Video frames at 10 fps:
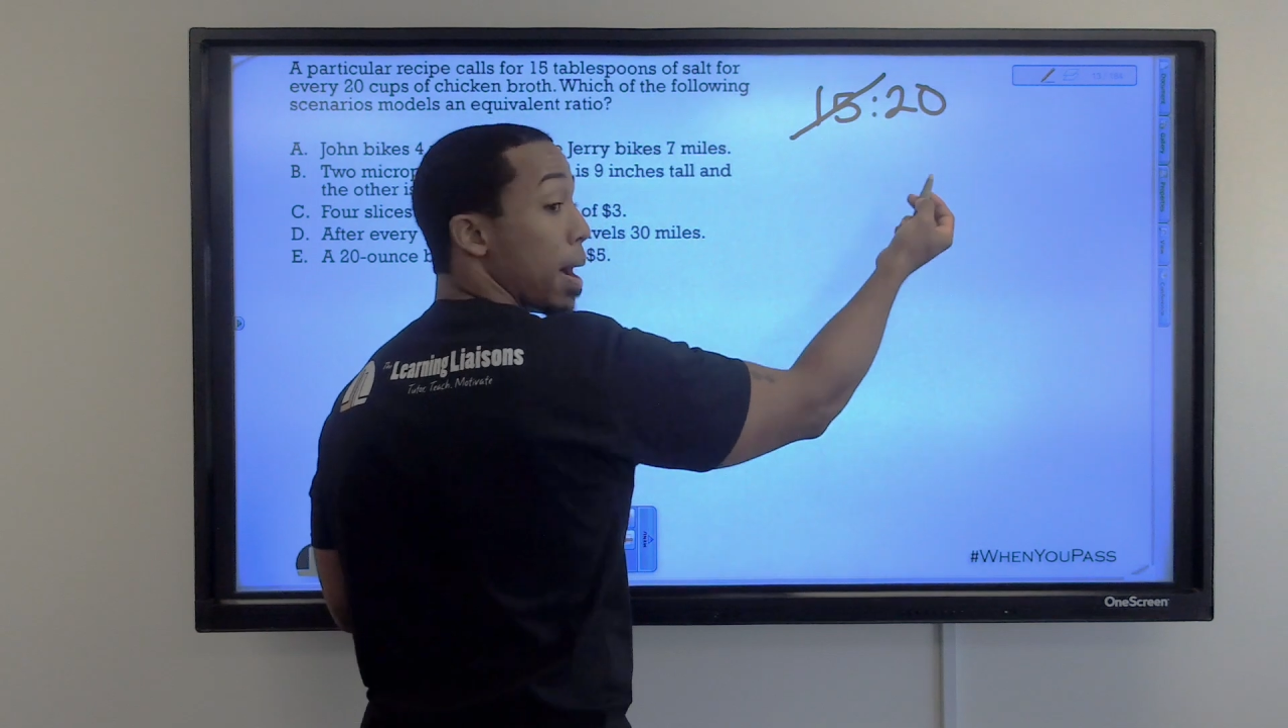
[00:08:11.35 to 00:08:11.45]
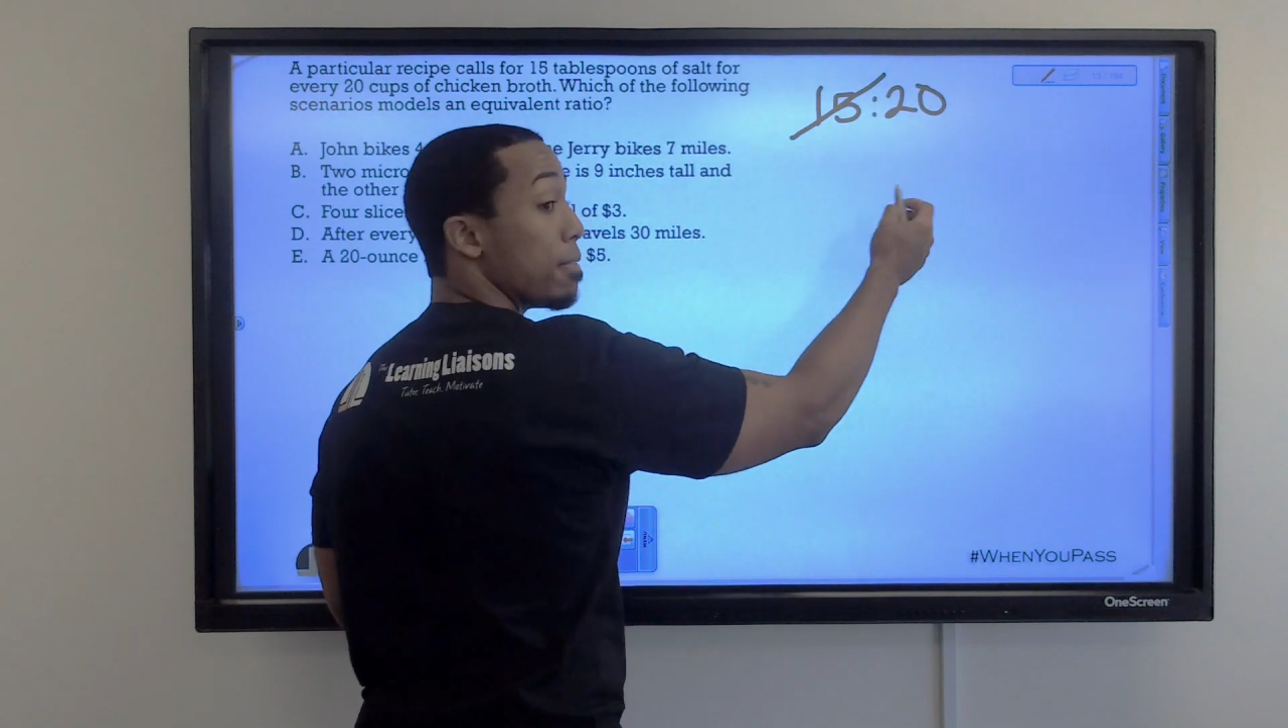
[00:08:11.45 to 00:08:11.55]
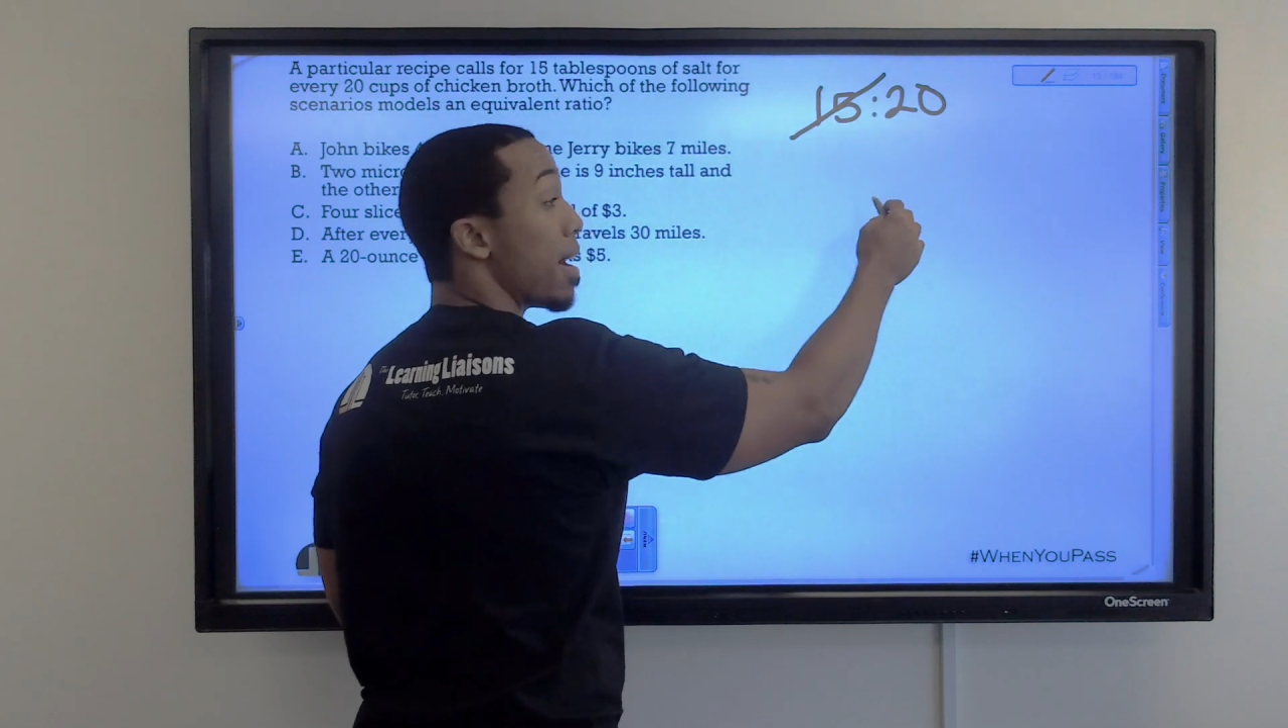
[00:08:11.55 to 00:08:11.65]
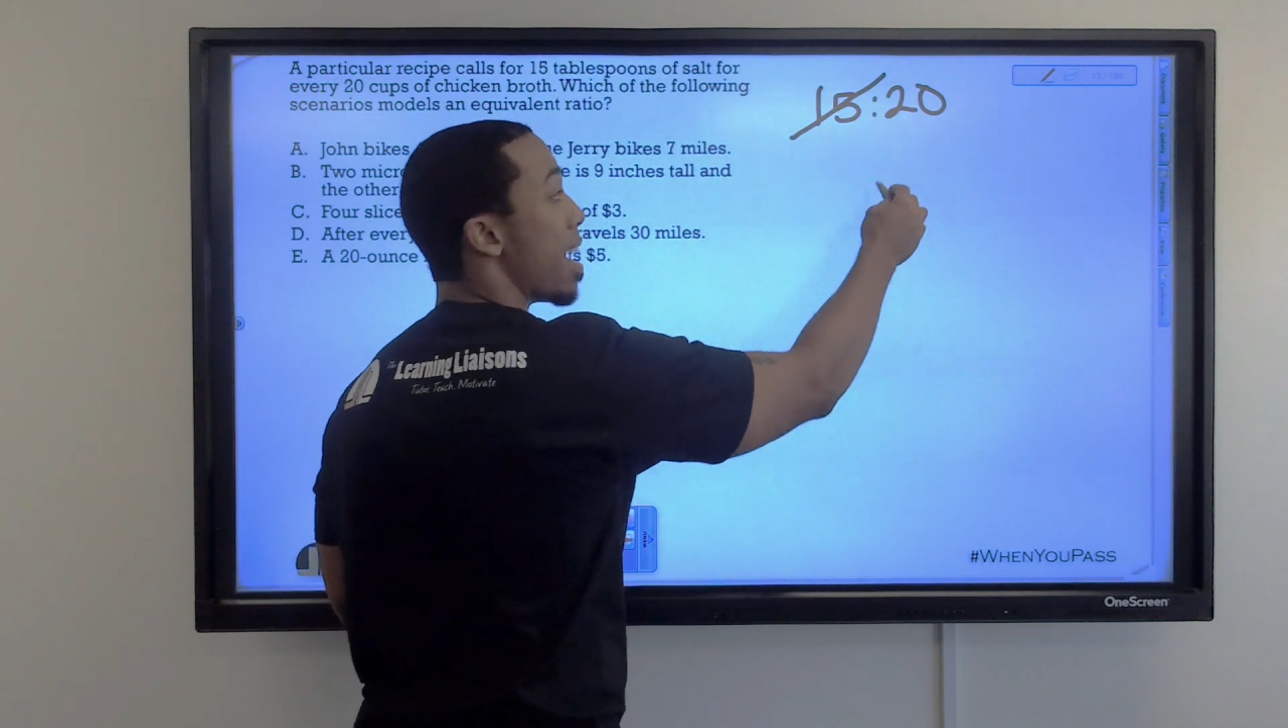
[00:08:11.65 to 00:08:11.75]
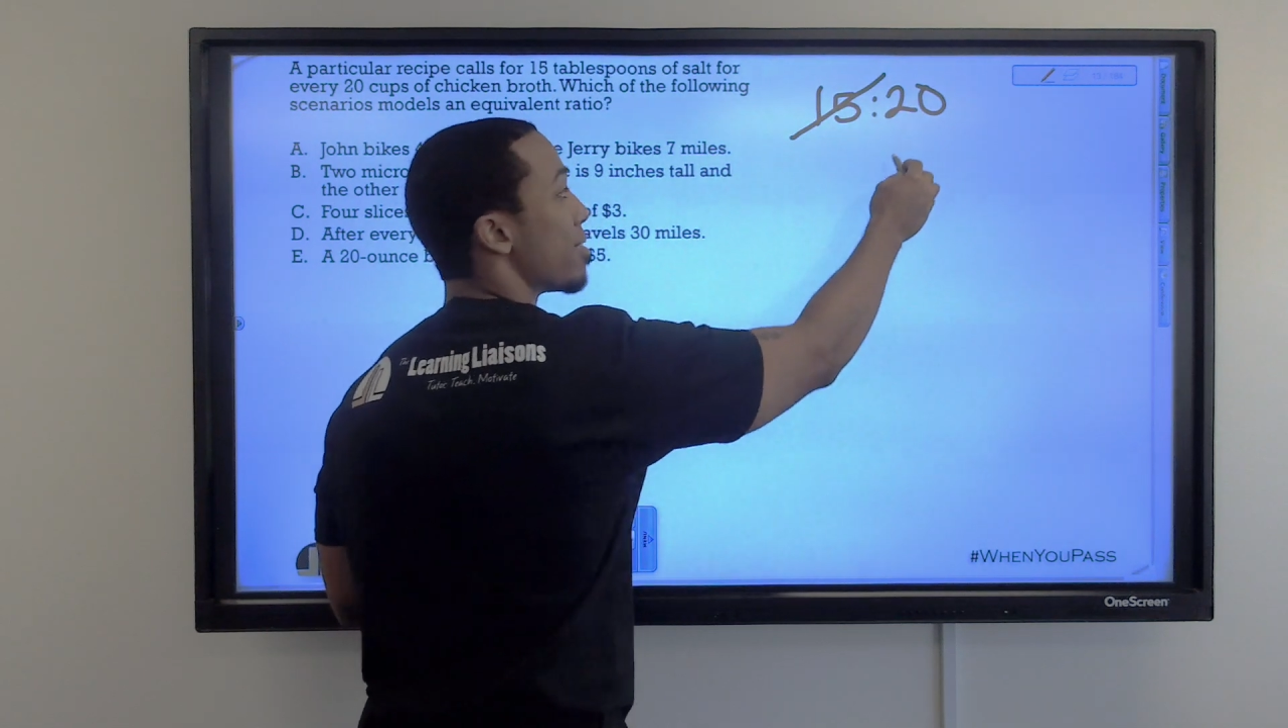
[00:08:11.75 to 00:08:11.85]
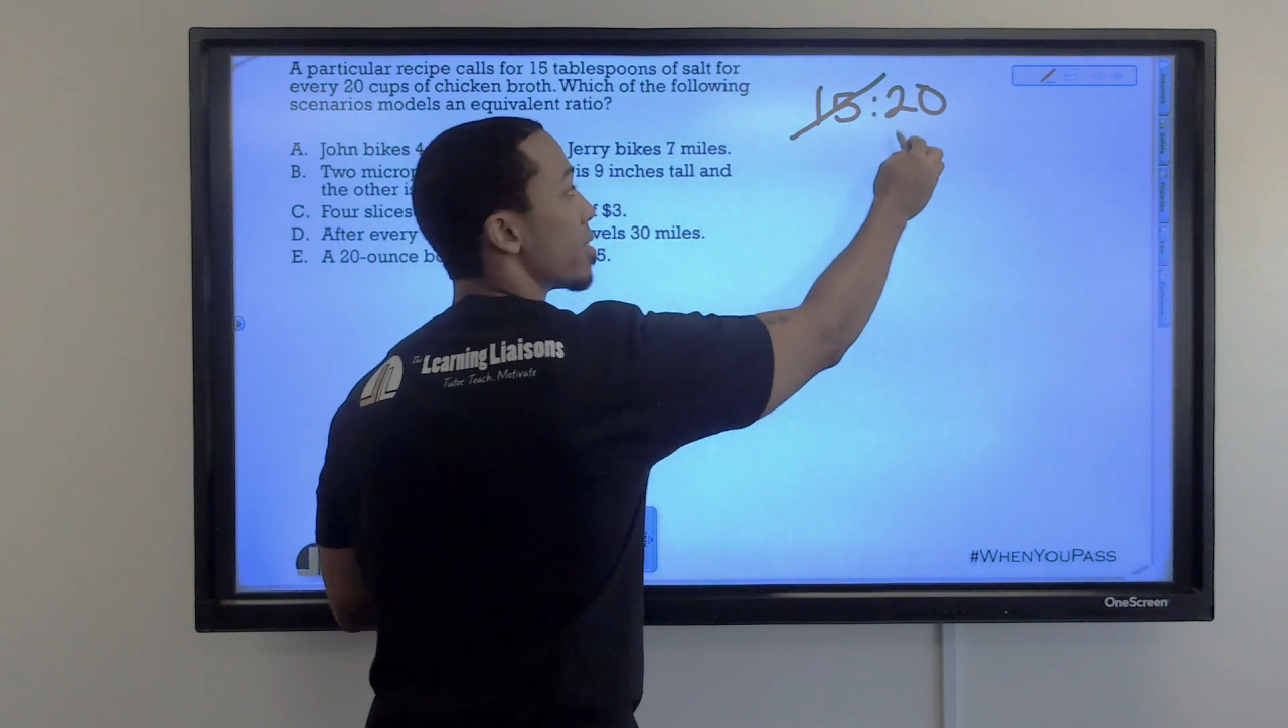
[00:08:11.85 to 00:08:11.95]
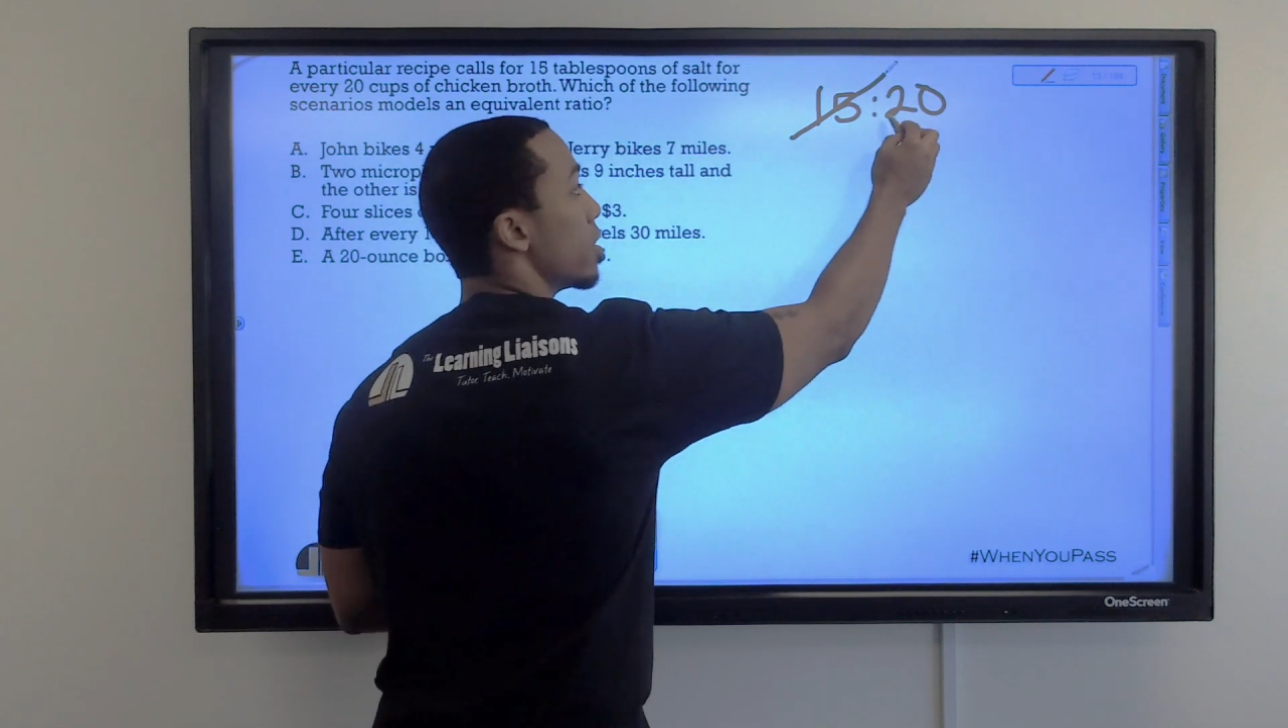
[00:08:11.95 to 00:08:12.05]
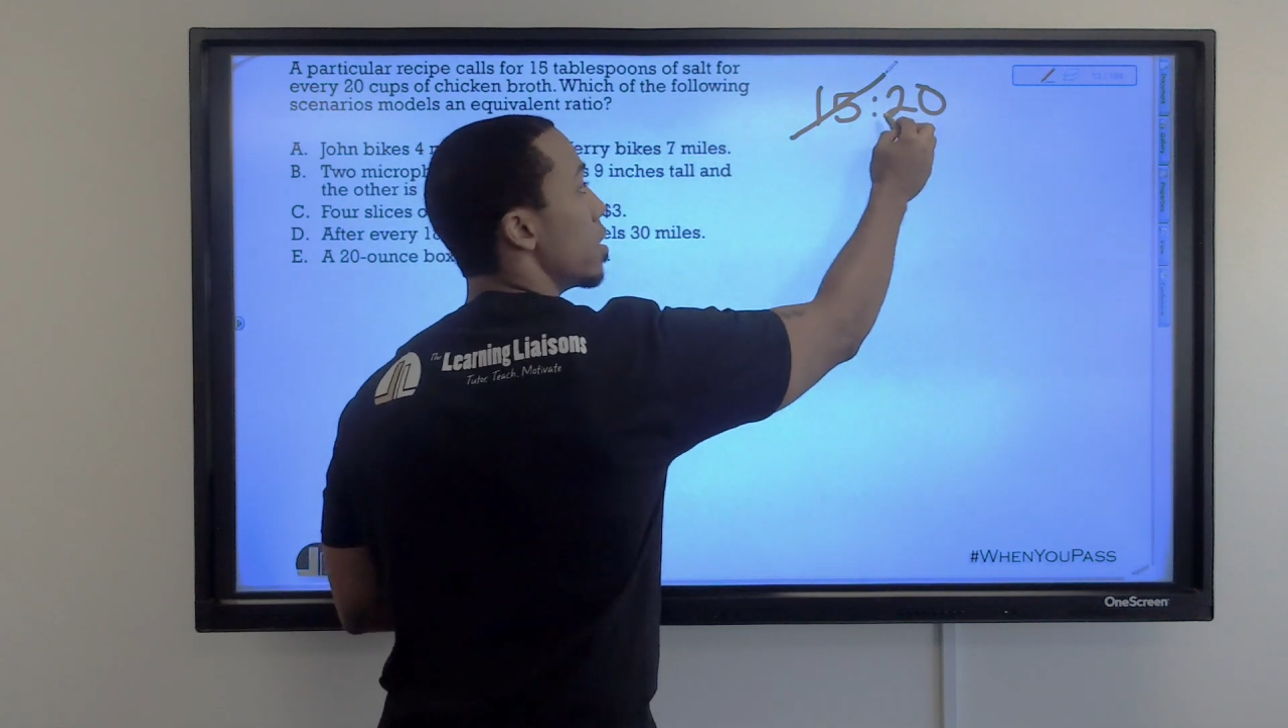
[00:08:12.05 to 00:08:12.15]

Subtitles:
by 5.